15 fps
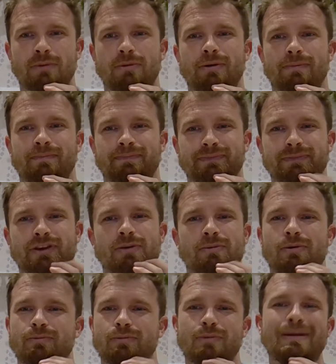come on.
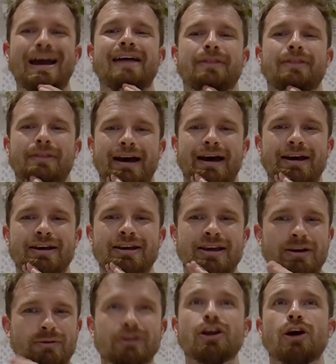We're better than that.
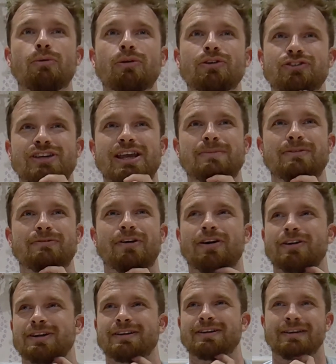We don't want Jamie
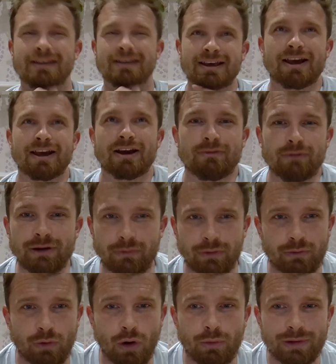Vardy.
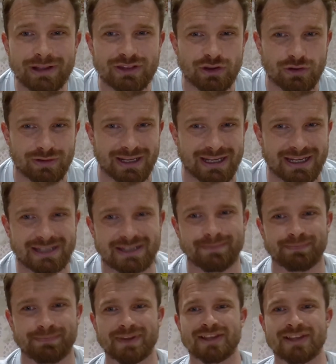What we do need
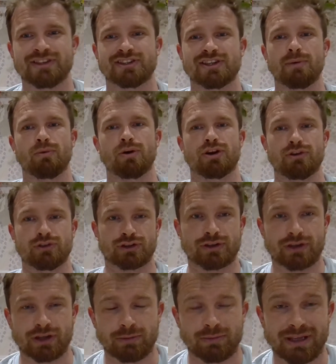is someone who's
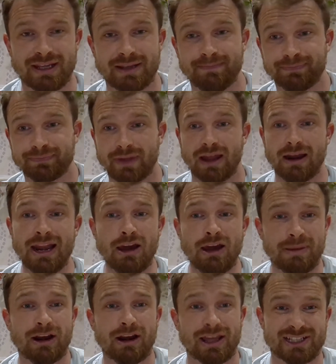going to be a
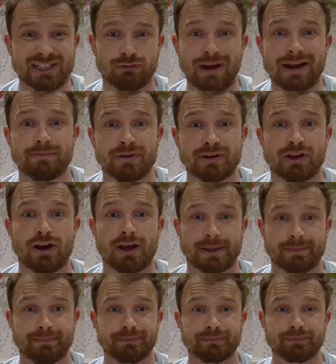little bit like this Redmond guy,
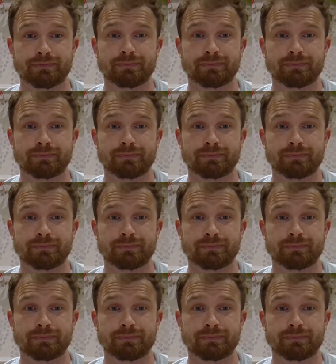